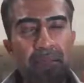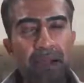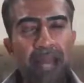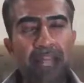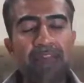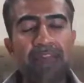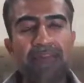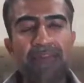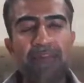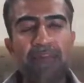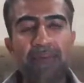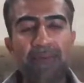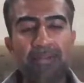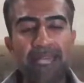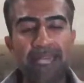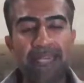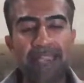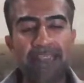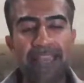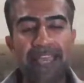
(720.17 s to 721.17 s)
mindful
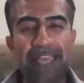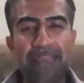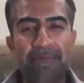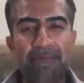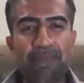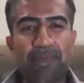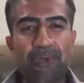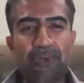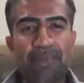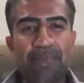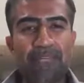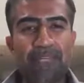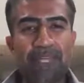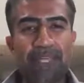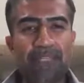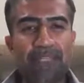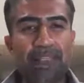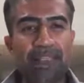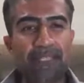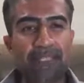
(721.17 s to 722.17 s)
is a
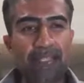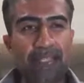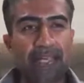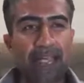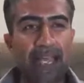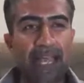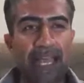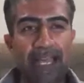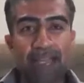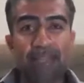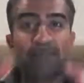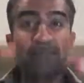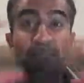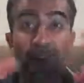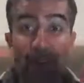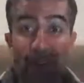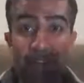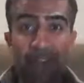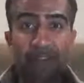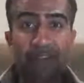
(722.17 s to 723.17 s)
process and is
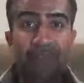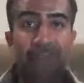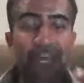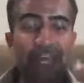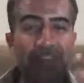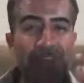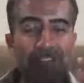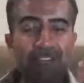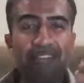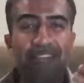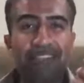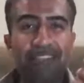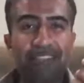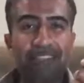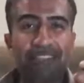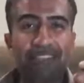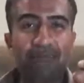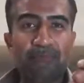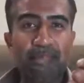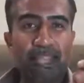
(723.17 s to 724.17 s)
part of that journey
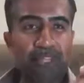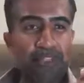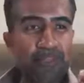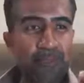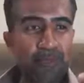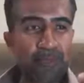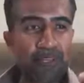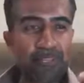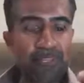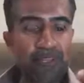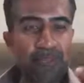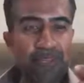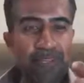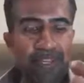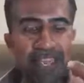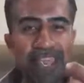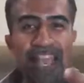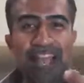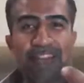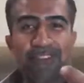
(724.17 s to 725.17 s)
to make sure that you
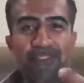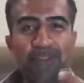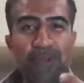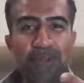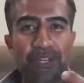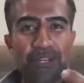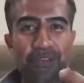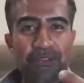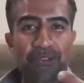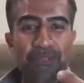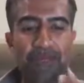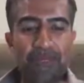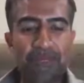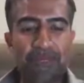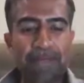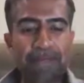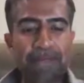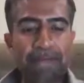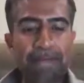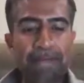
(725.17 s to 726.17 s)
can catch when you're doing
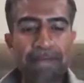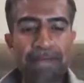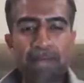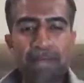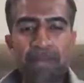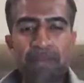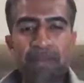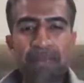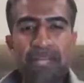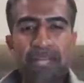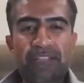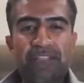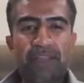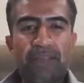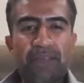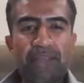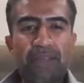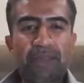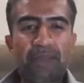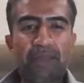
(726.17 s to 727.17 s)
this. And
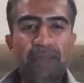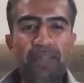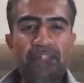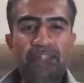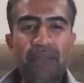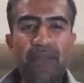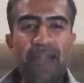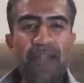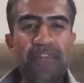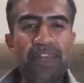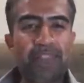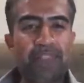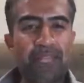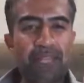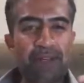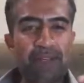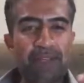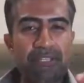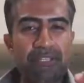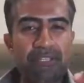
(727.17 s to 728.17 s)
so therefore the strategy
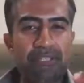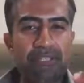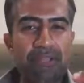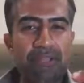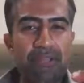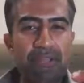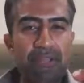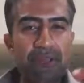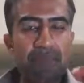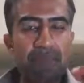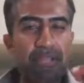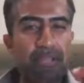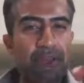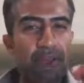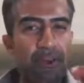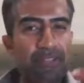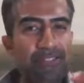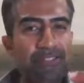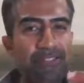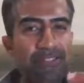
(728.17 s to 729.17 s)
there is to be
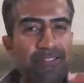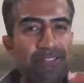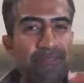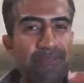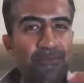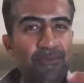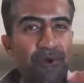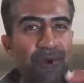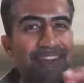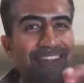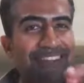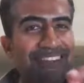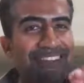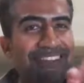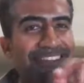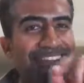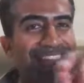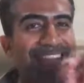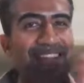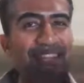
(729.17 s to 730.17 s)
conscious of what kind
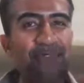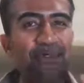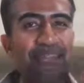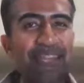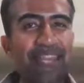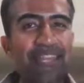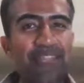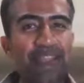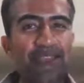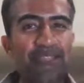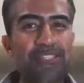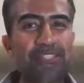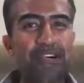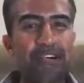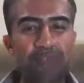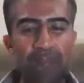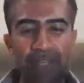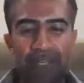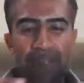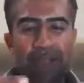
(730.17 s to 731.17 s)
of state you're getting
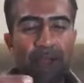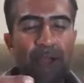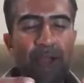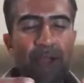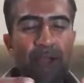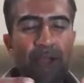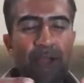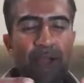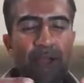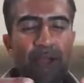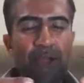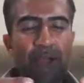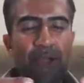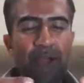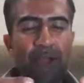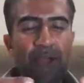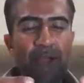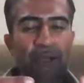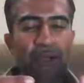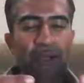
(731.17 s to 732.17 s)
yourself in. If you're having an
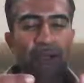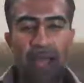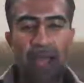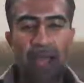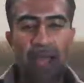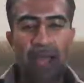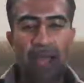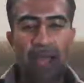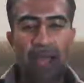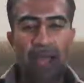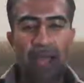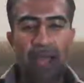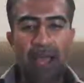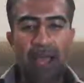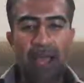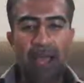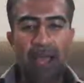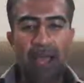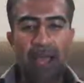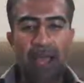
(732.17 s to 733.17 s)
argument with somebody,
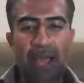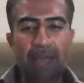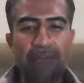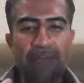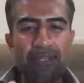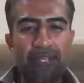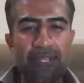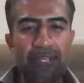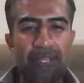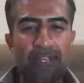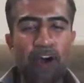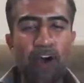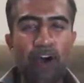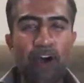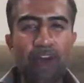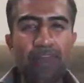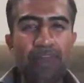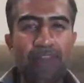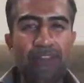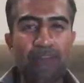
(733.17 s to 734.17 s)
if you're having a
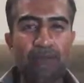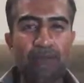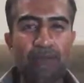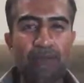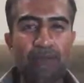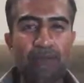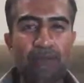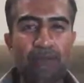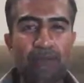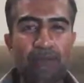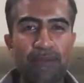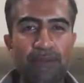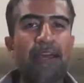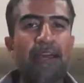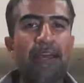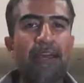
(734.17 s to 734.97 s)
conflict with somebody,